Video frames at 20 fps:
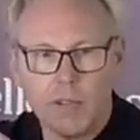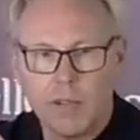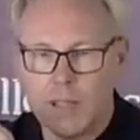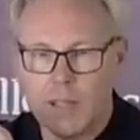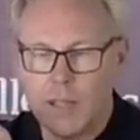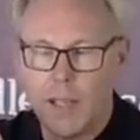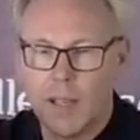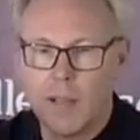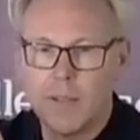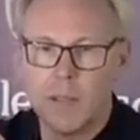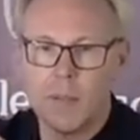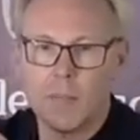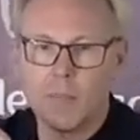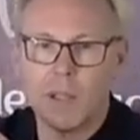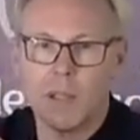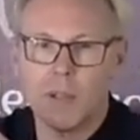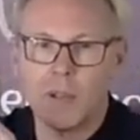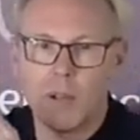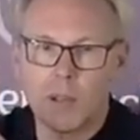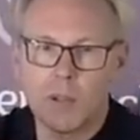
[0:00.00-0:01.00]
it has to
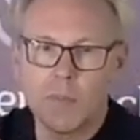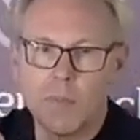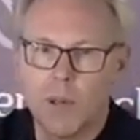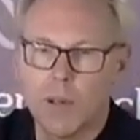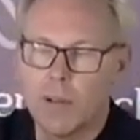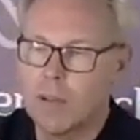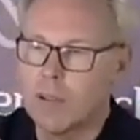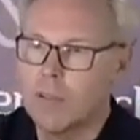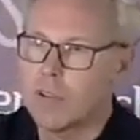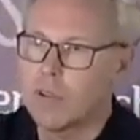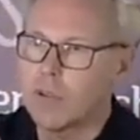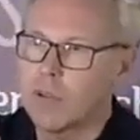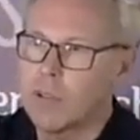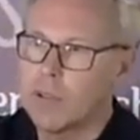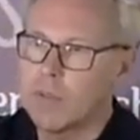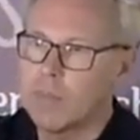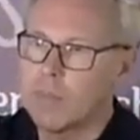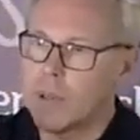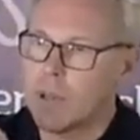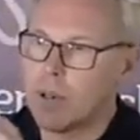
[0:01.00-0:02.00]
be not part of your
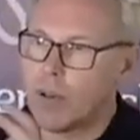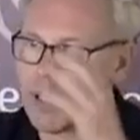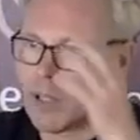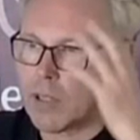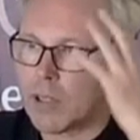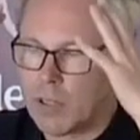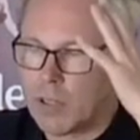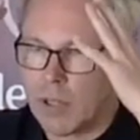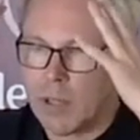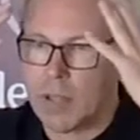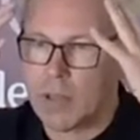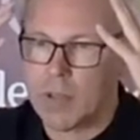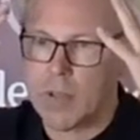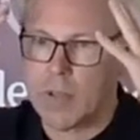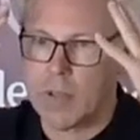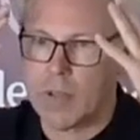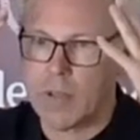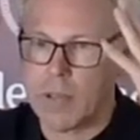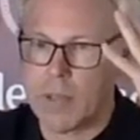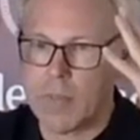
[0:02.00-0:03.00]
experiential and
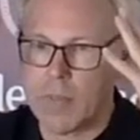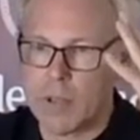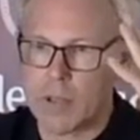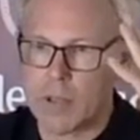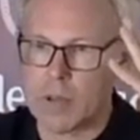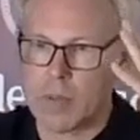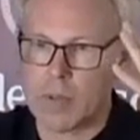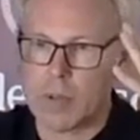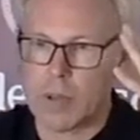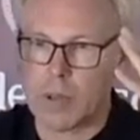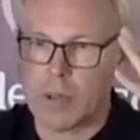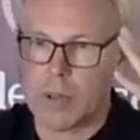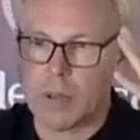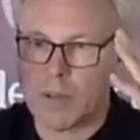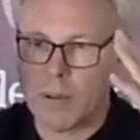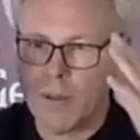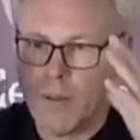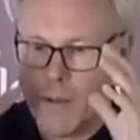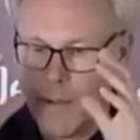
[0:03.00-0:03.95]
conceptual world.